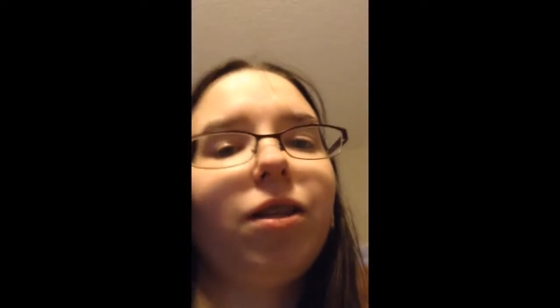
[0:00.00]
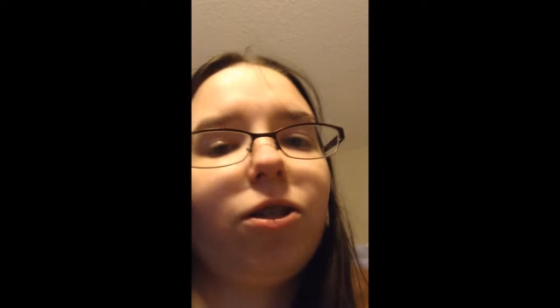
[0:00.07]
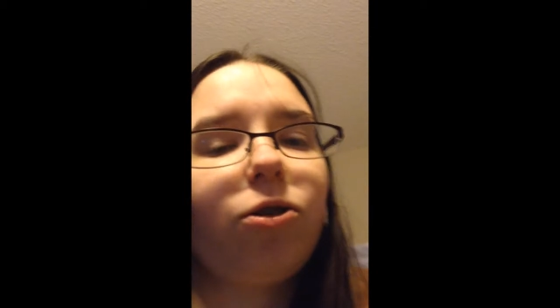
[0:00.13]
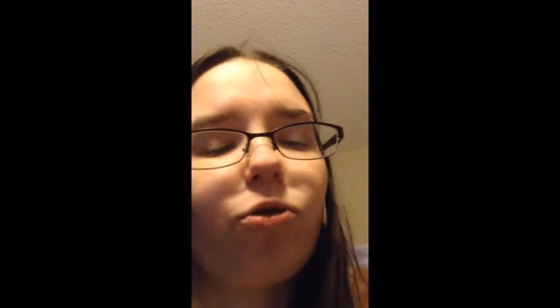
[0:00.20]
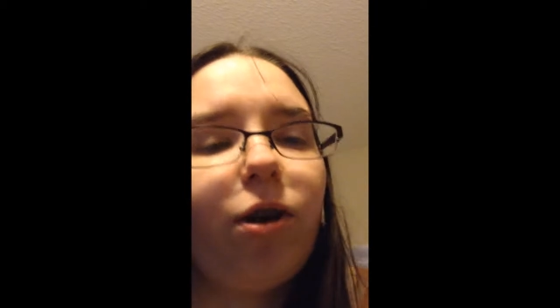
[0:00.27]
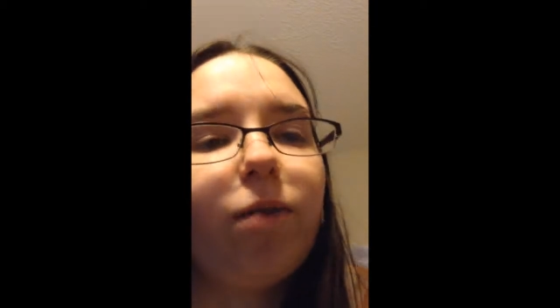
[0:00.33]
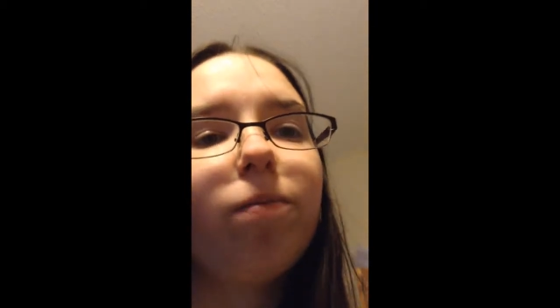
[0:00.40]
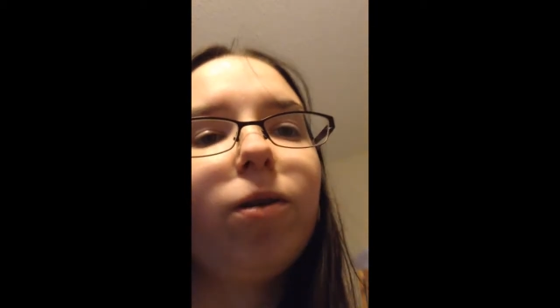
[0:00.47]
this
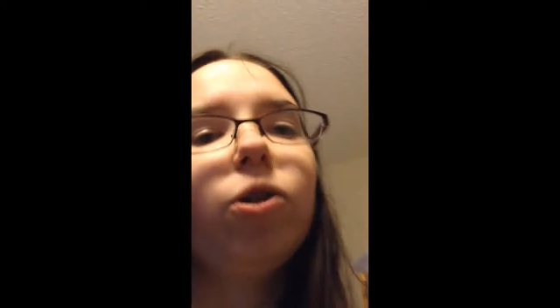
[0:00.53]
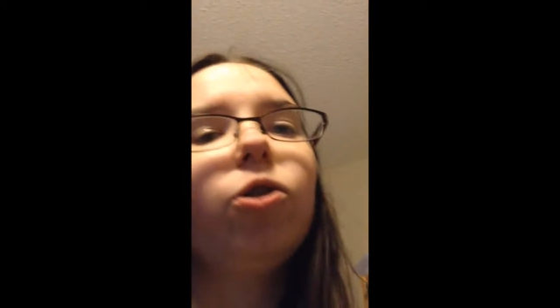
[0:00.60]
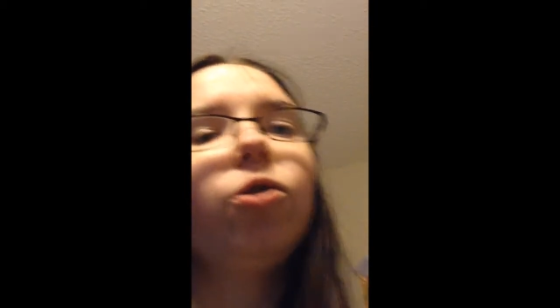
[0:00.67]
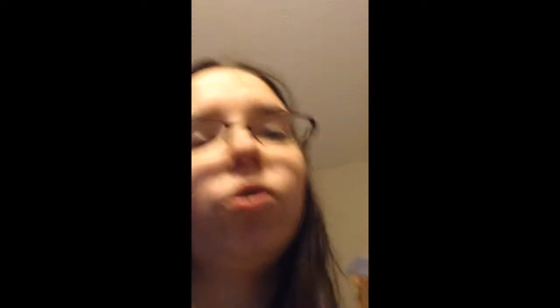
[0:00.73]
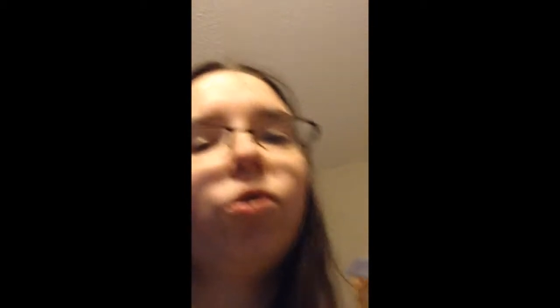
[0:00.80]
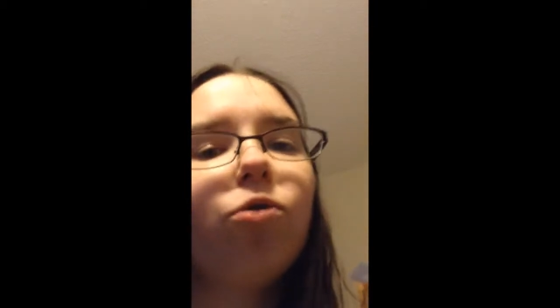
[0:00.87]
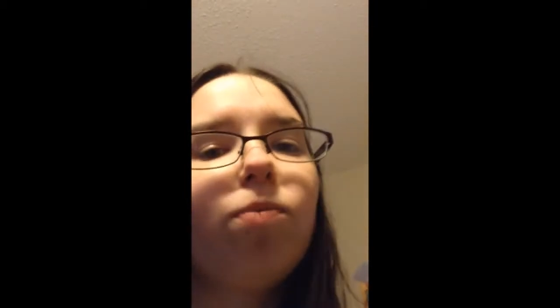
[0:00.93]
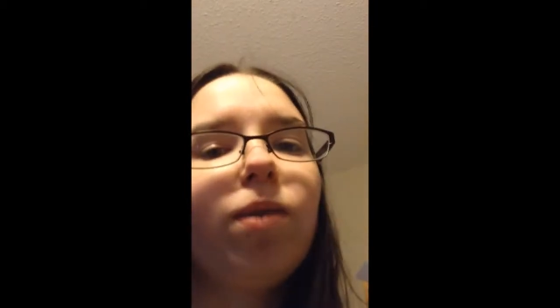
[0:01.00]
cranberry
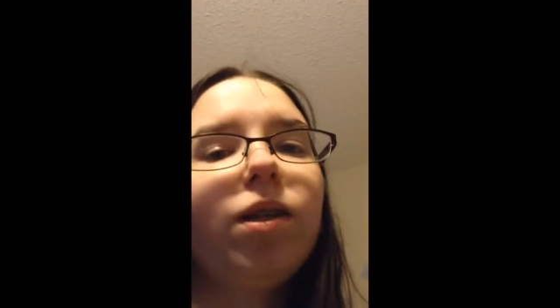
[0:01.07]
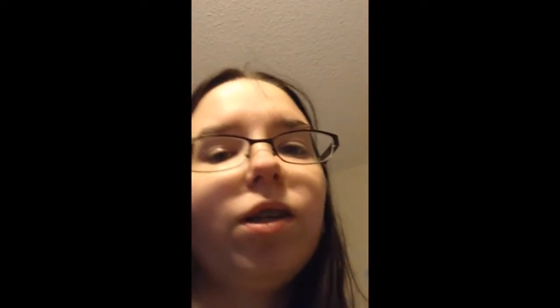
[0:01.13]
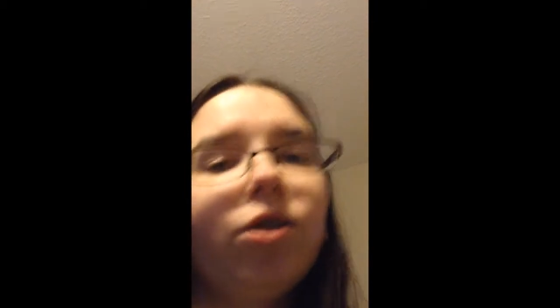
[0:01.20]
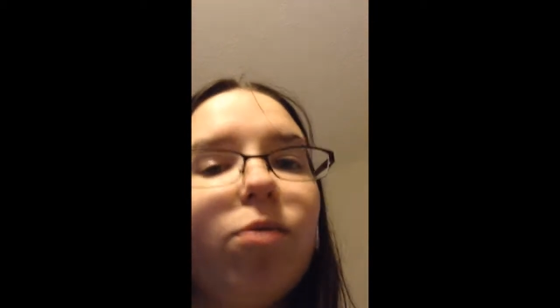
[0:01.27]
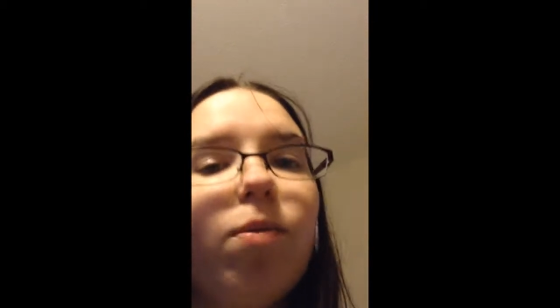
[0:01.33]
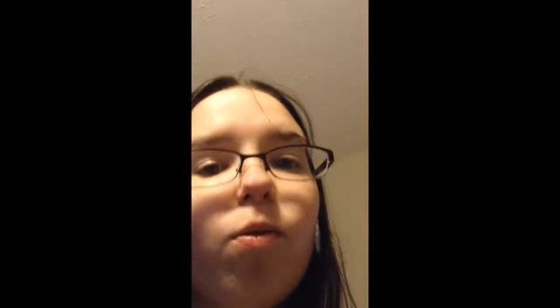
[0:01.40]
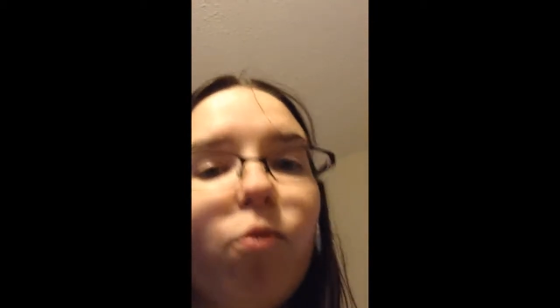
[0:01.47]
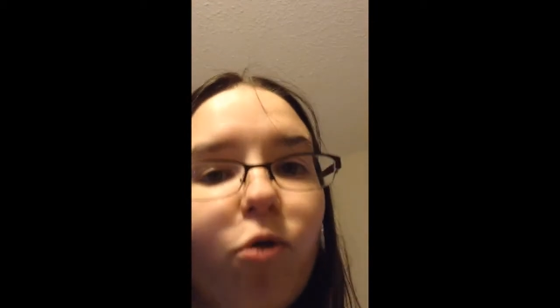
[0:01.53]
juice through my
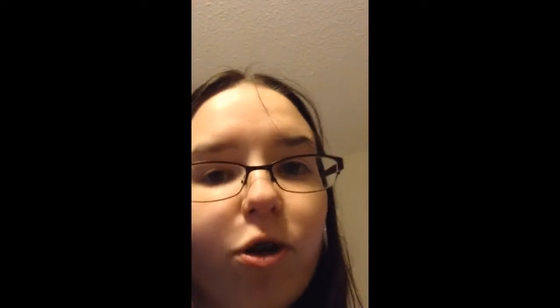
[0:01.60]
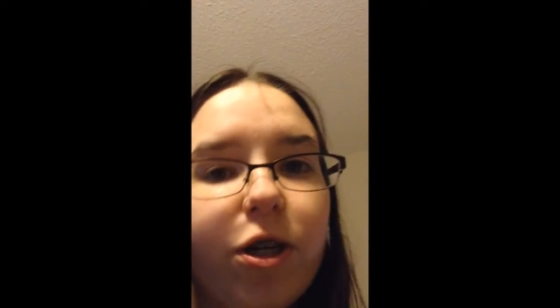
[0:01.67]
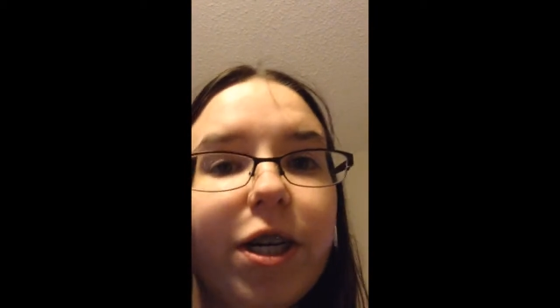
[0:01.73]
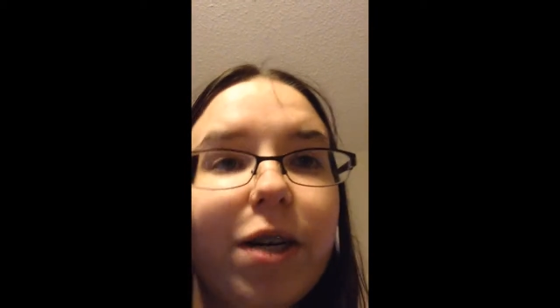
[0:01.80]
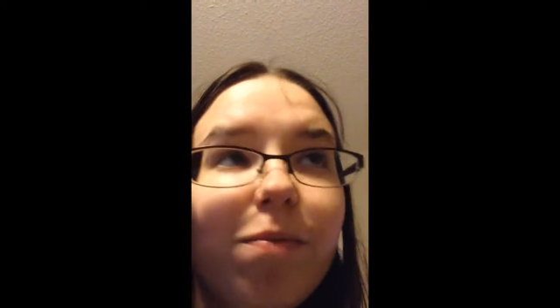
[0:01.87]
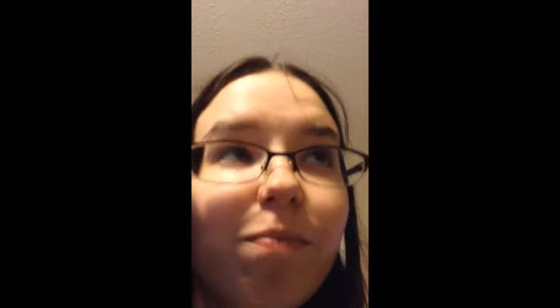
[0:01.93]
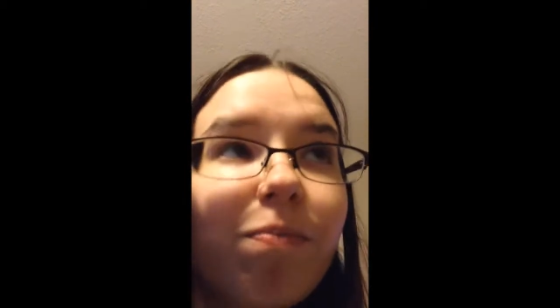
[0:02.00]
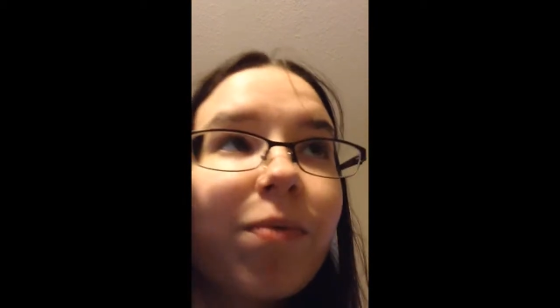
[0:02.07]
system and
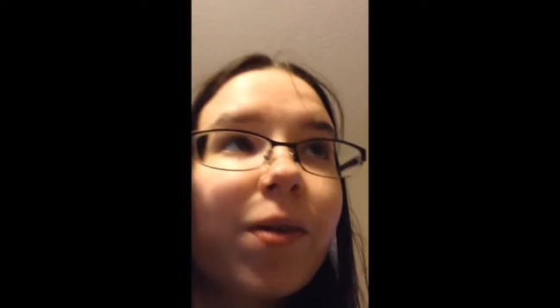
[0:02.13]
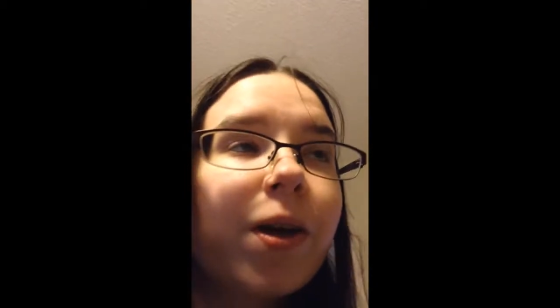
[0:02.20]
working.